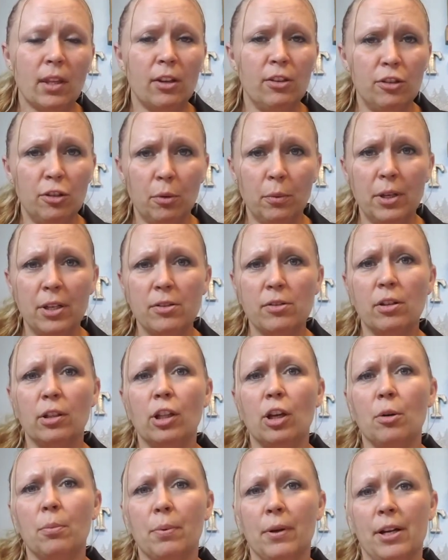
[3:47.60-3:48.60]
So we use a
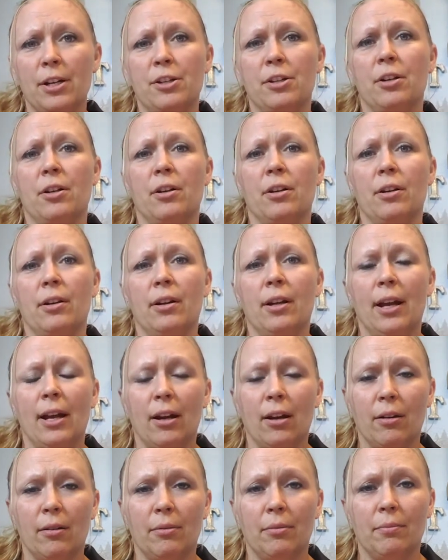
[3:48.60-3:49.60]
low pressure
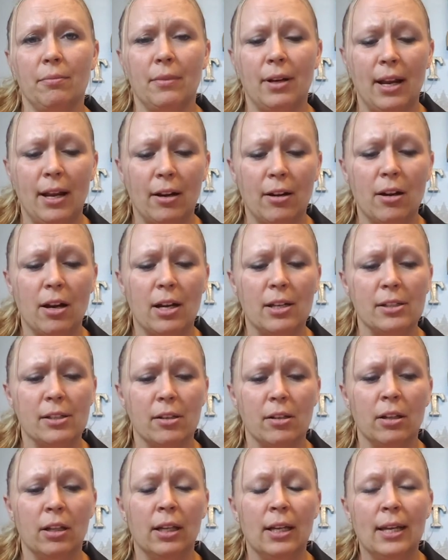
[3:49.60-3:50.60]
air
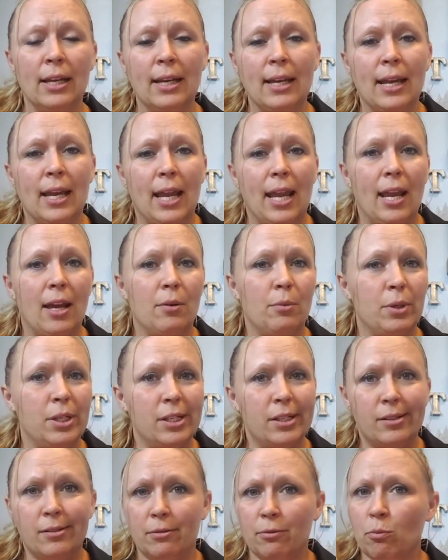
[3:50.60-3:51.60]
nozzle, and we
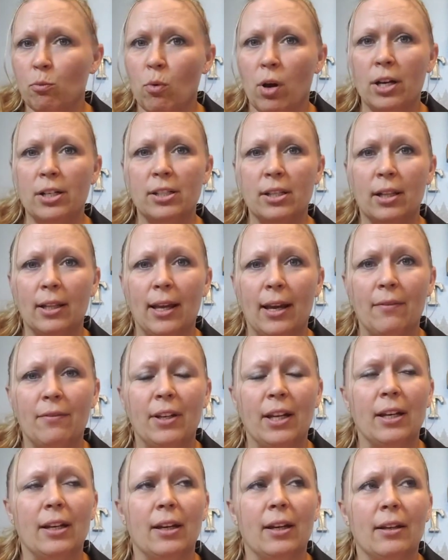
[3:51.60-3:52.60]
just watch the live
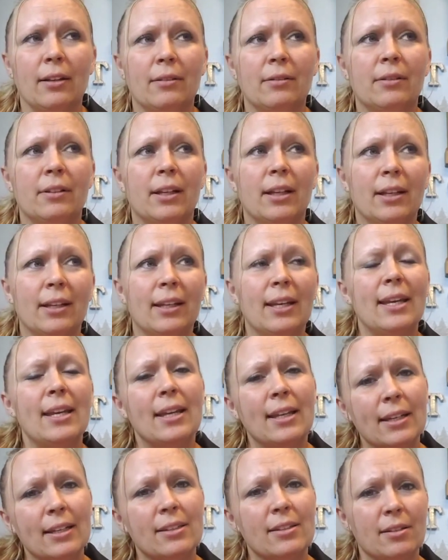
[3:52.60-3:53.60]
data. And
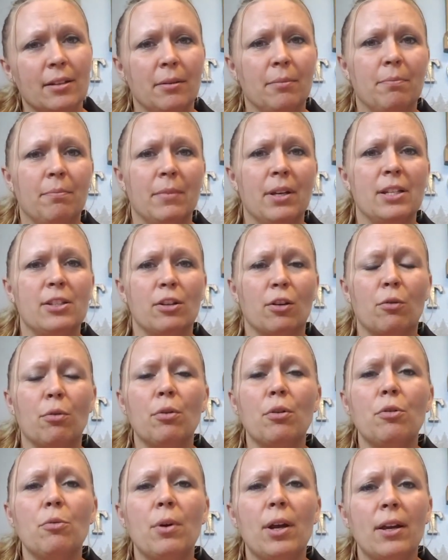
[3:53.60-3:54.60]
again, it's a
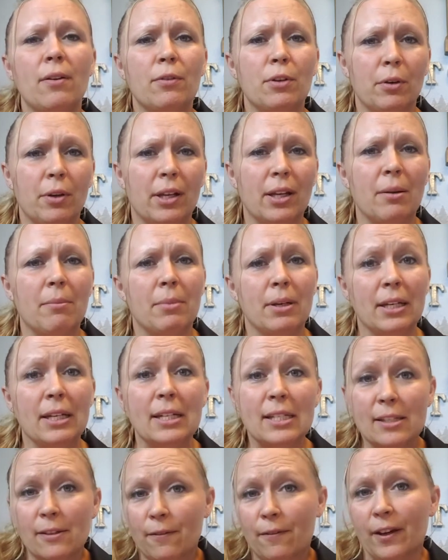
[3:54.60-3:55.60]
crude way of doing it, but it
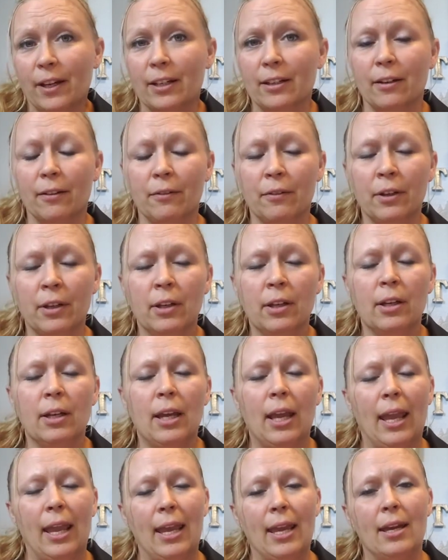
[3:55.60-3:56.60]
is effective.
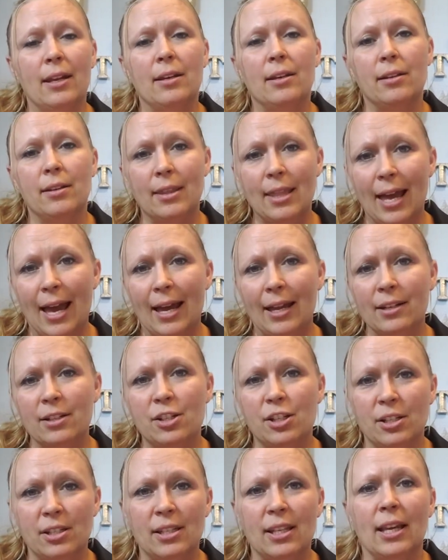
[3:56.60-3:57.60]
And that,
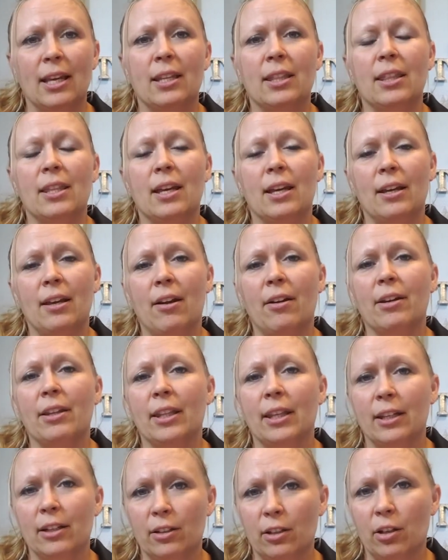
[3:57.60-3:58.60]
just like the
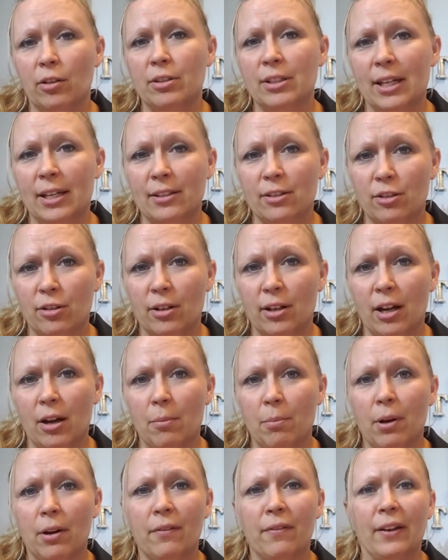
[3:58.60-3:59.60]
calculated load test, turned
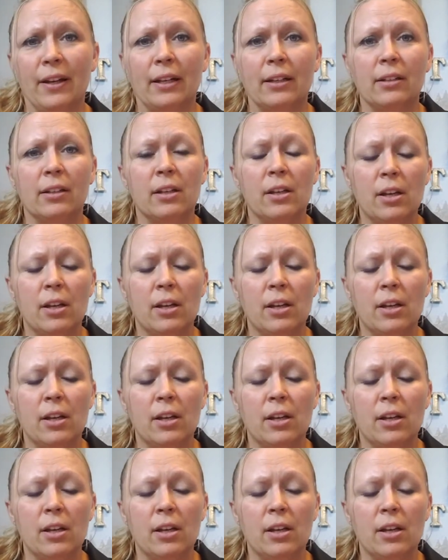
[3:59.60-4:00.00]
out perfect.